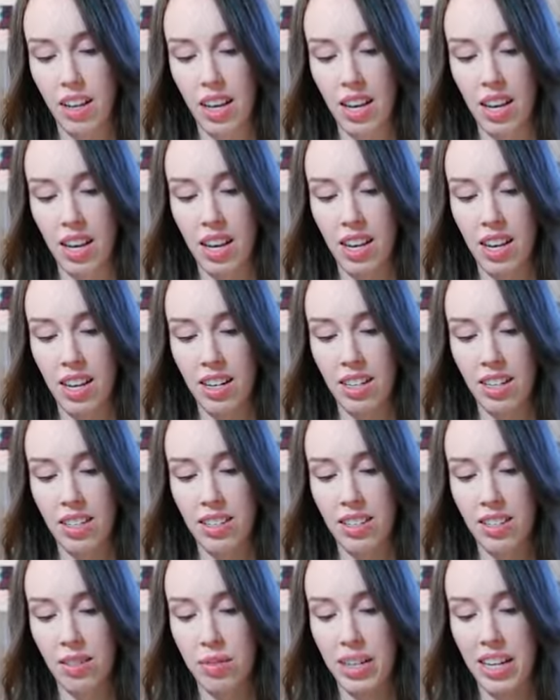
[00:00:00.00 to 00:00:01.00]

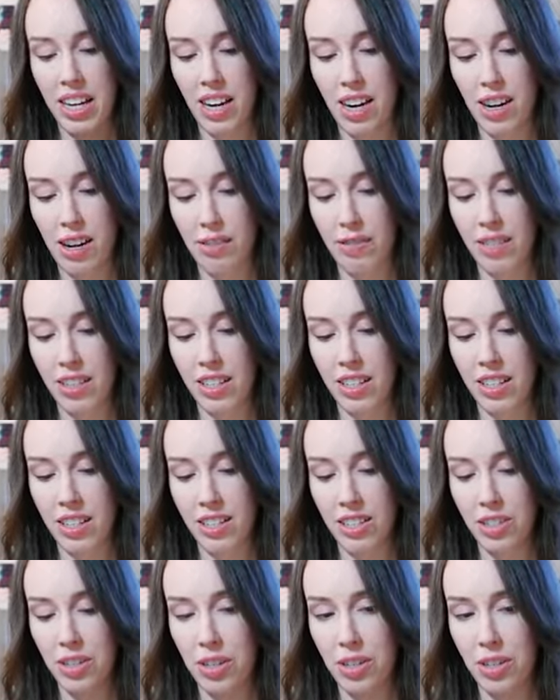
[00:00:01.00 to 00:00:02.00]
And we have
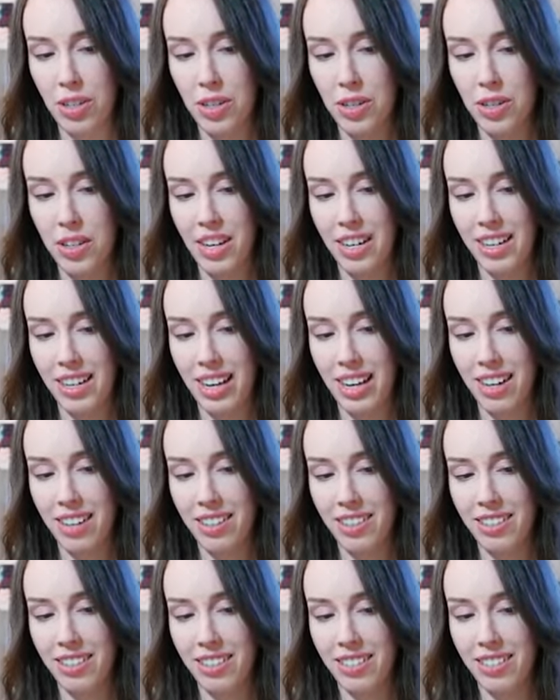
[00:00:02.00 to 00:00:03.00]
this holo
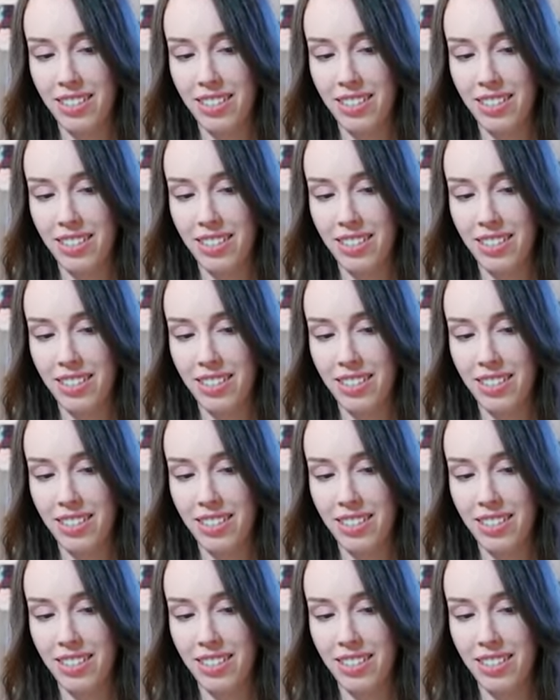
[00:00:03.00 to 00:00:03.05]
again.